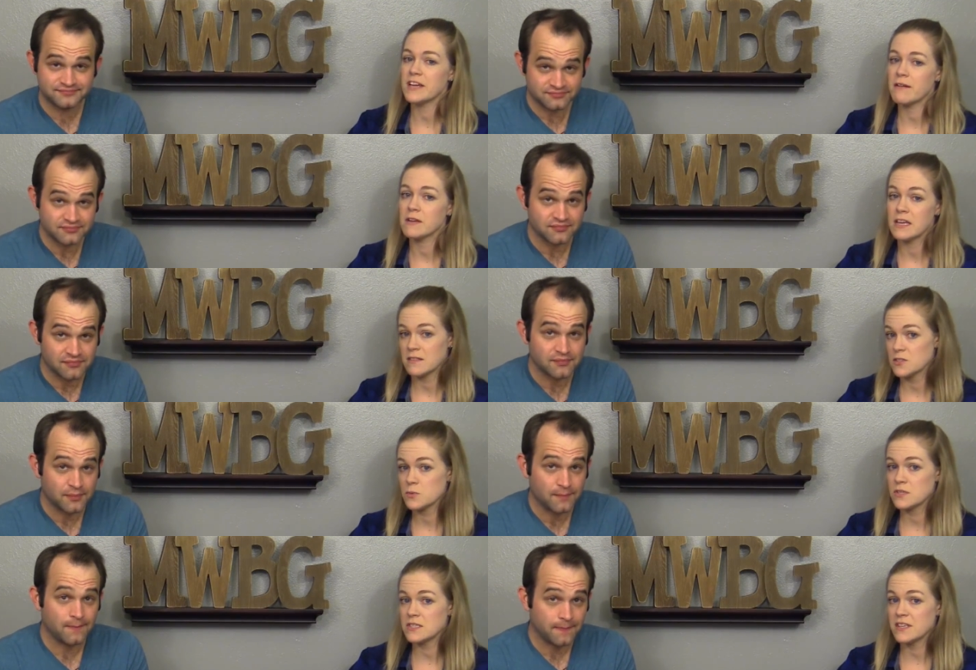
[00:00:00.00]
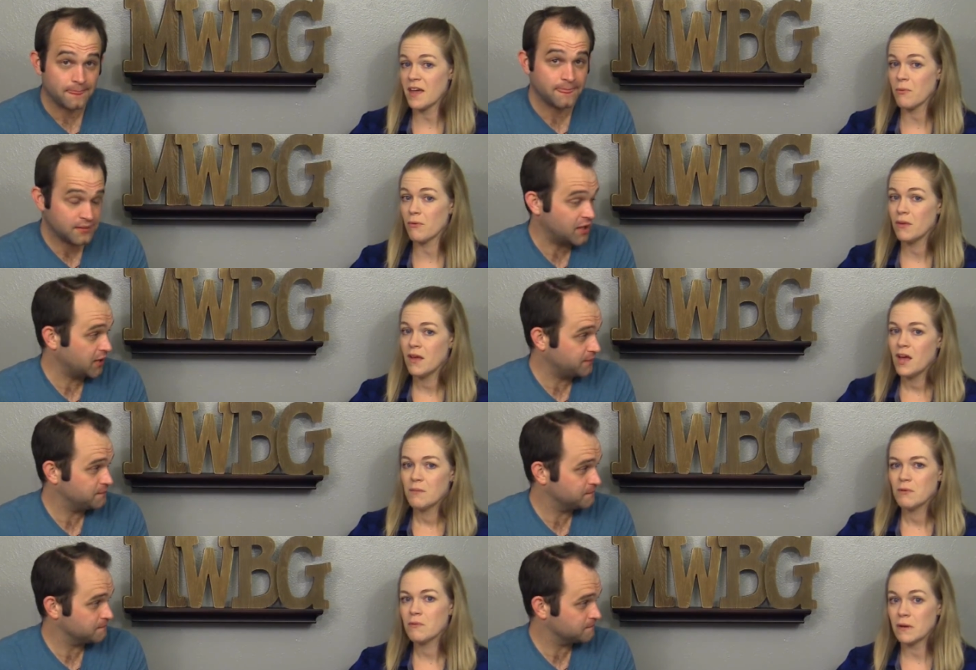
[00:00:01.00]
Speaker 1: of time to get this one to the table. Yeah.
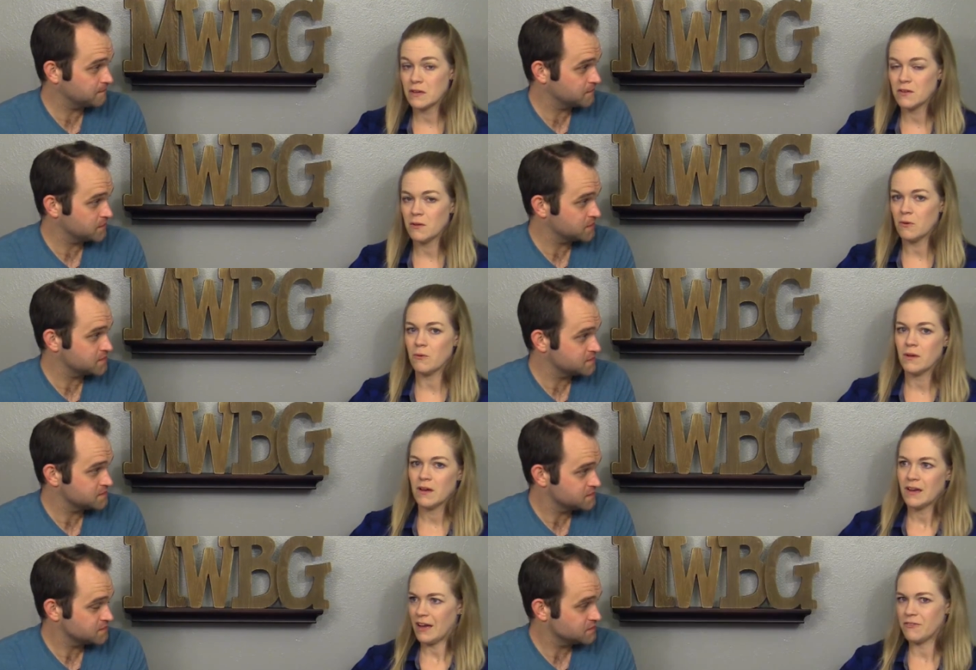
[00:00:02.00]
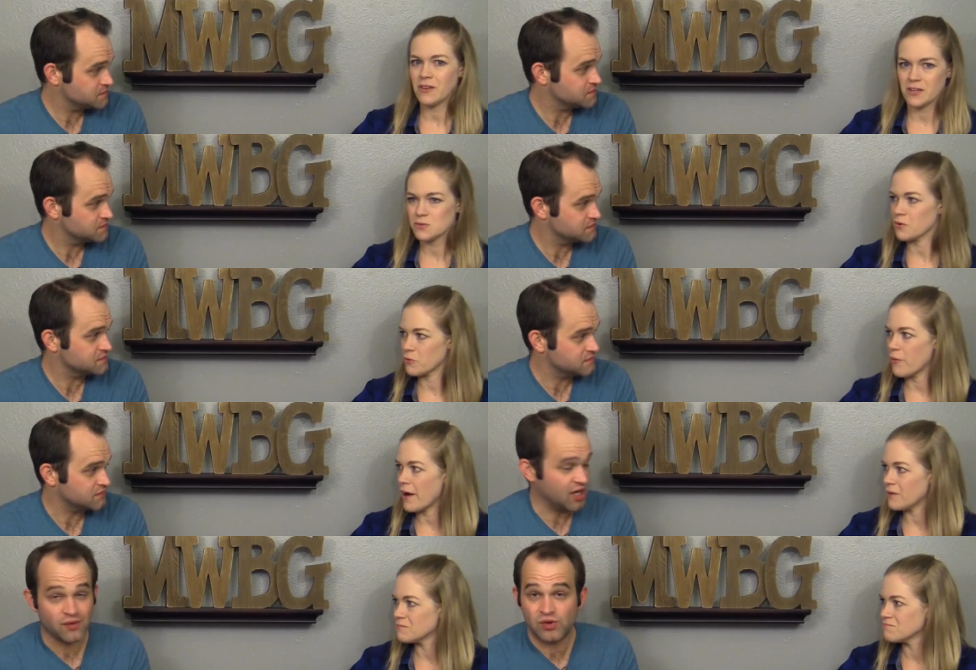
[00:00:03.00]
But when we do, I feel like it's
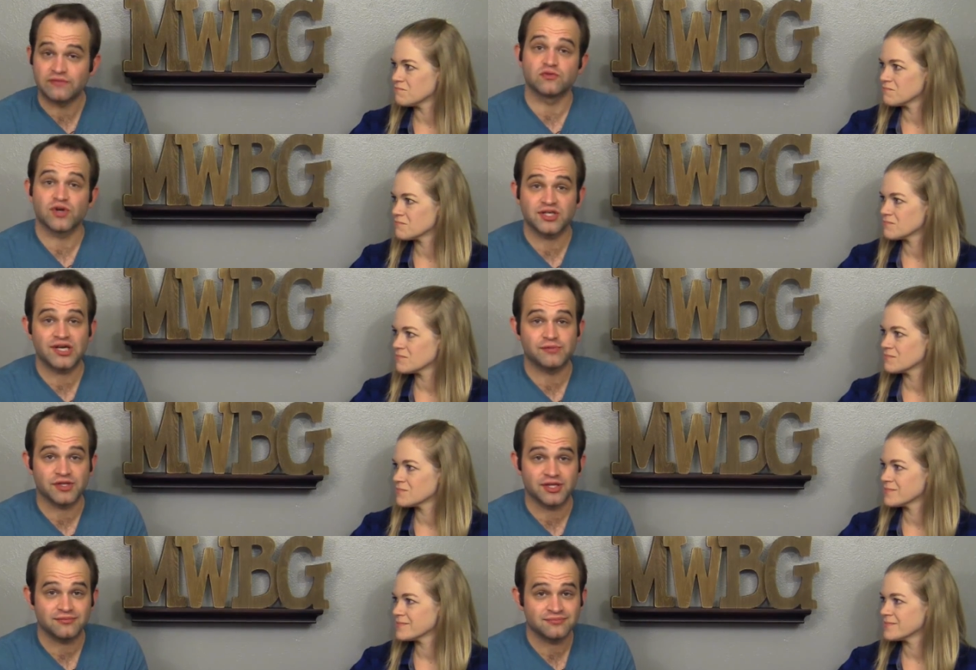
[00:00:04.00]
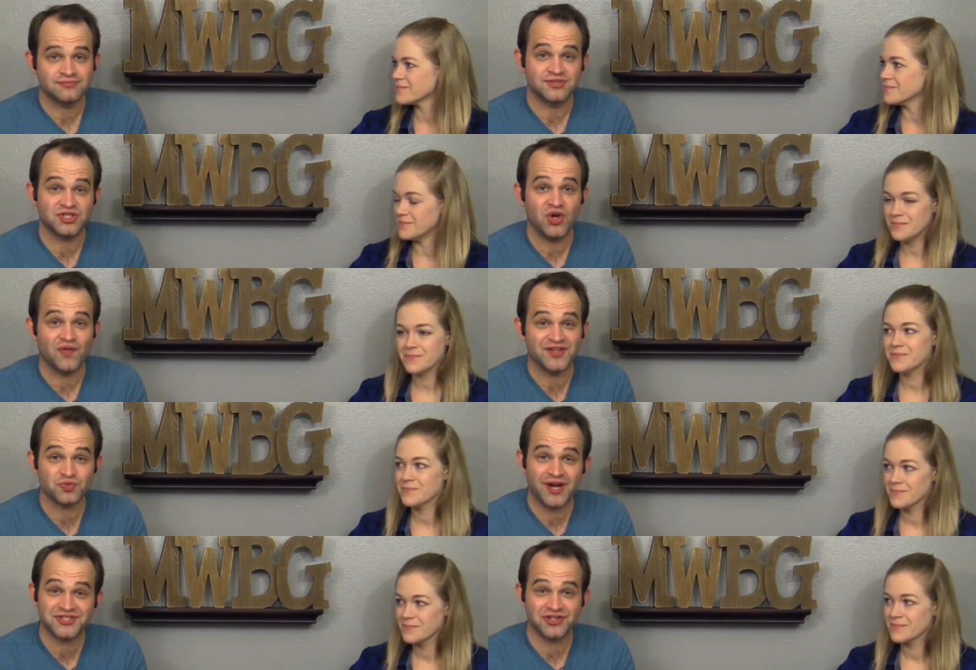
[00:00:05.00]
worthwhile. Yeah,
Speaker 2: we have a great time with it. Mm -hmm. So mm-hmm. that's
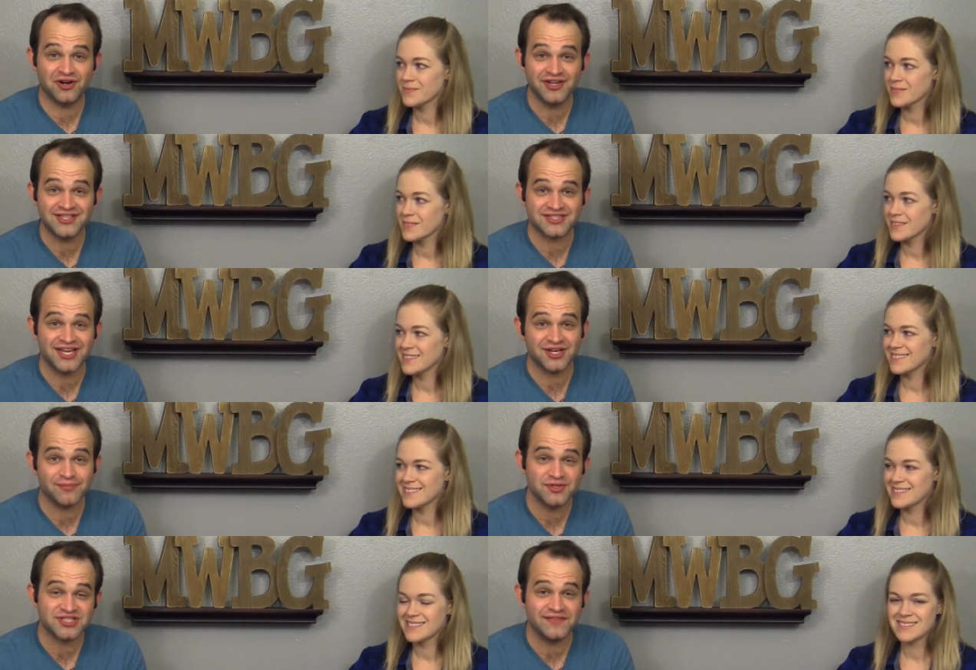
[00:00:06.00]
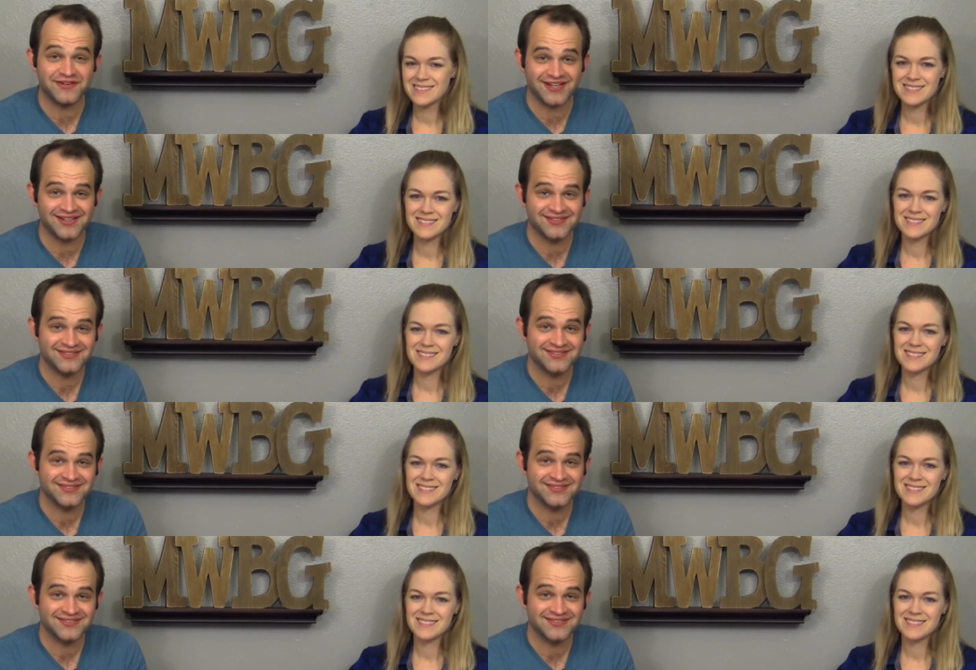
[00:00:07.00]
why it's on our list at number seventy.